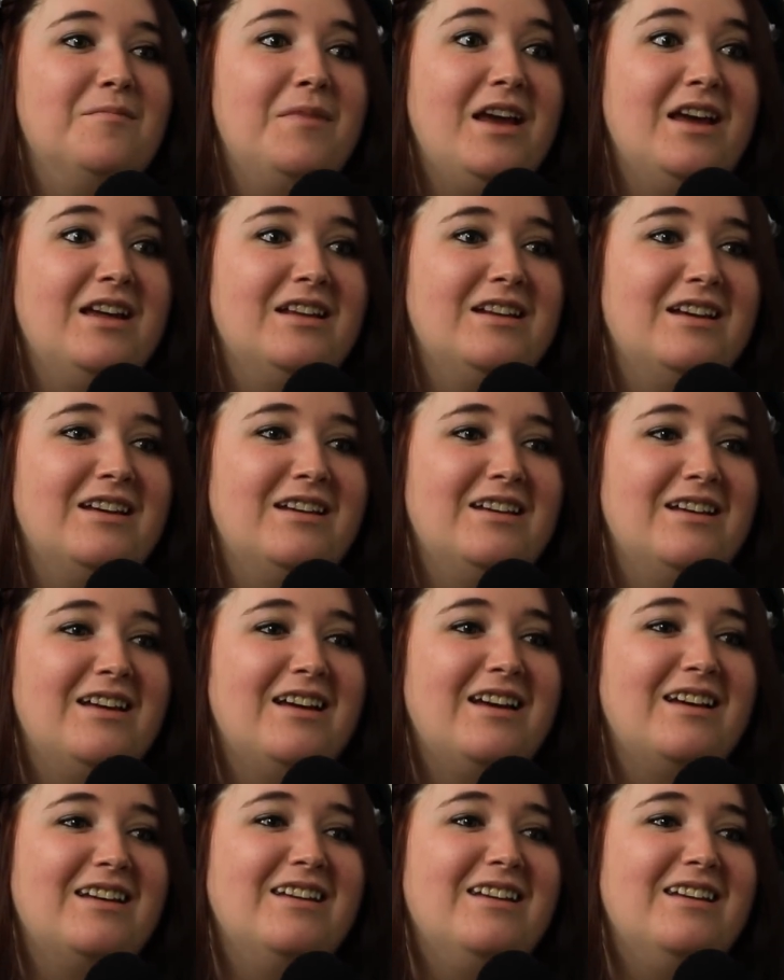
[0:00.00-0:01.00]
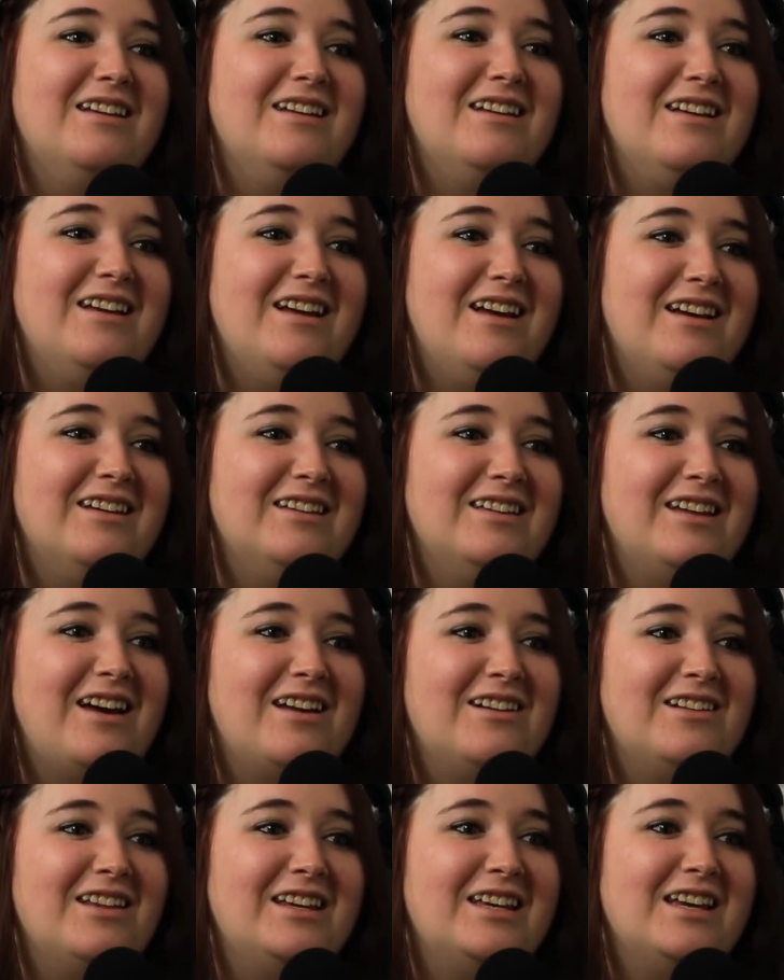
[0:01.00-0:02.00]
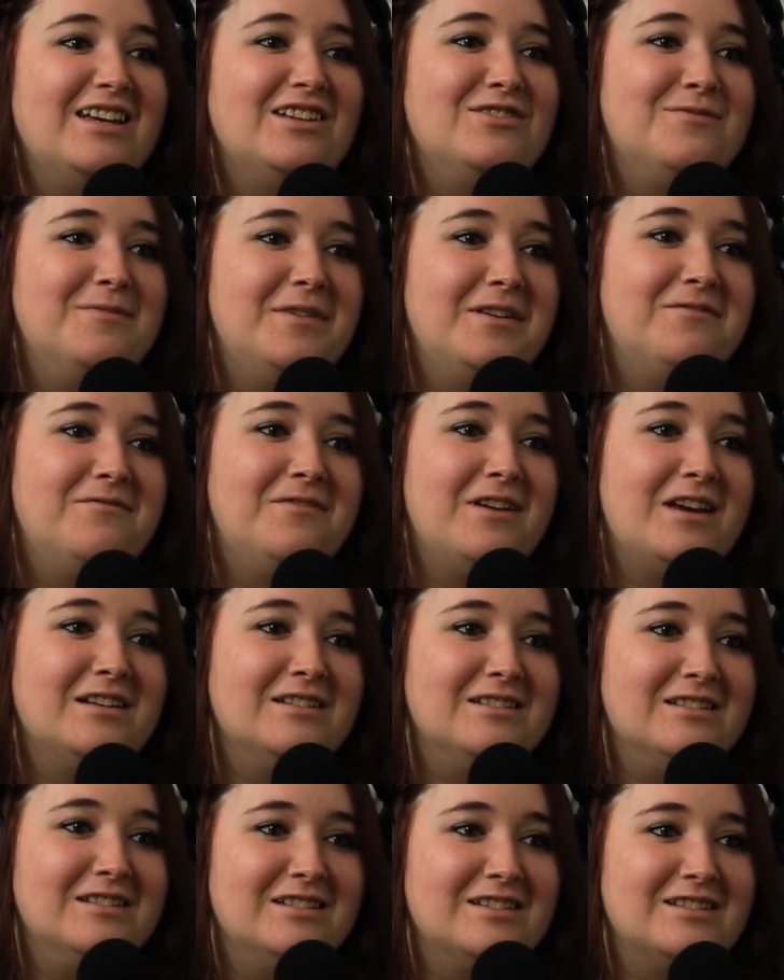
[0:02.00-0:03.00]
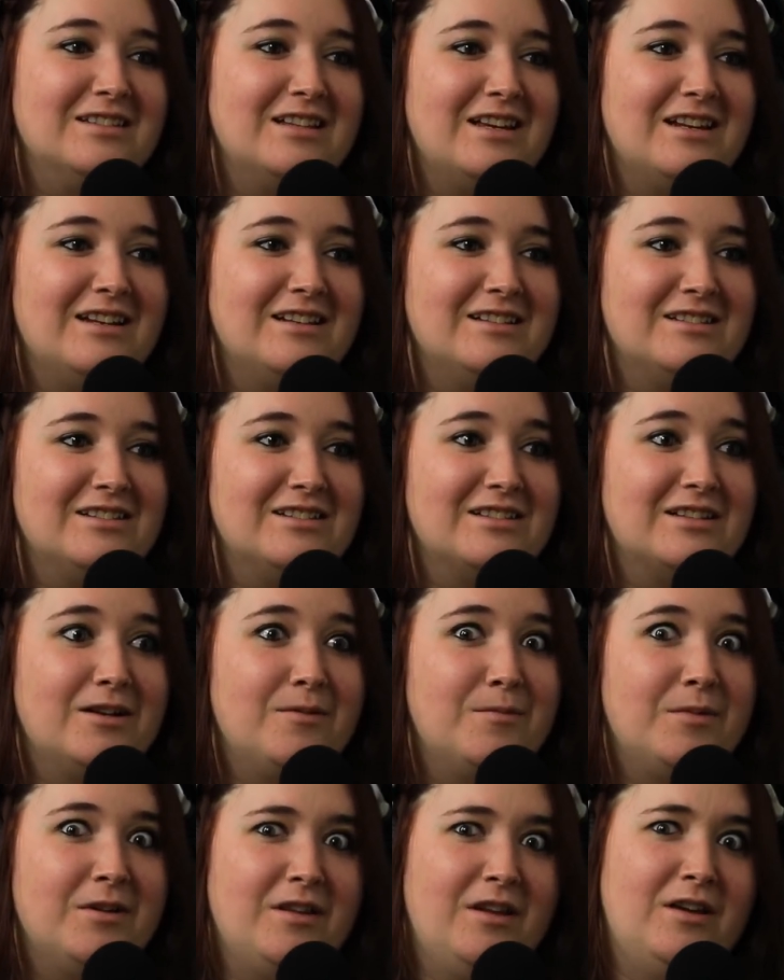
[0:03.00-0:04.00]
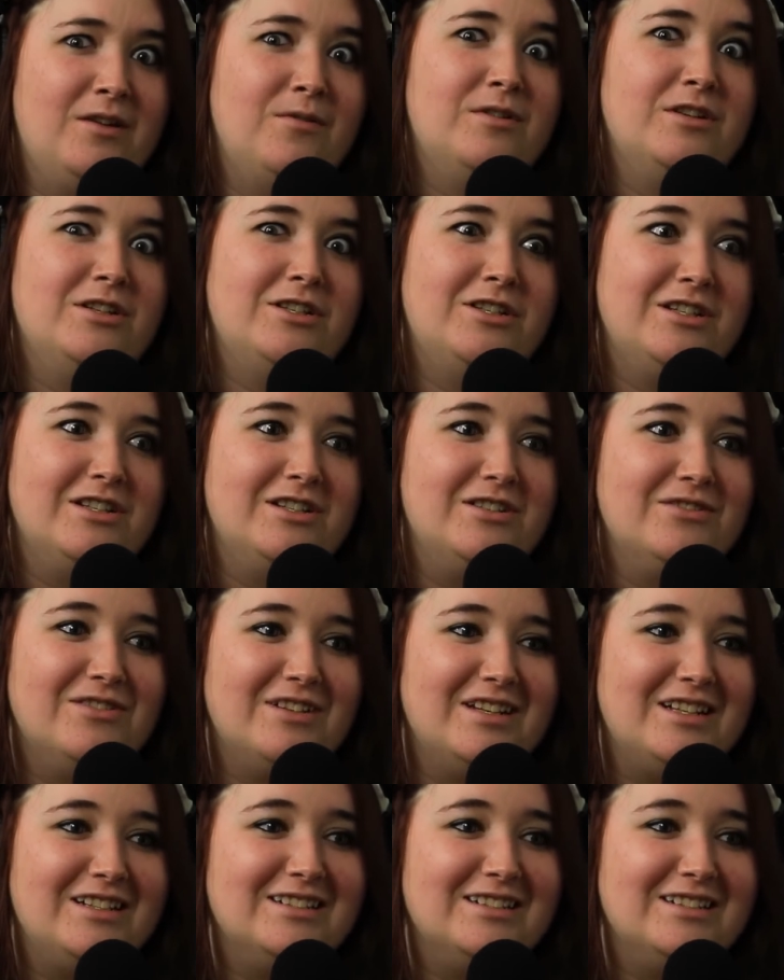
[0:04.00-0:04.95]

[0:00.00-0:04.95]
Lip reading: man, I gotta like itch my face, and this lady's just gonna be like, "What is she doing?"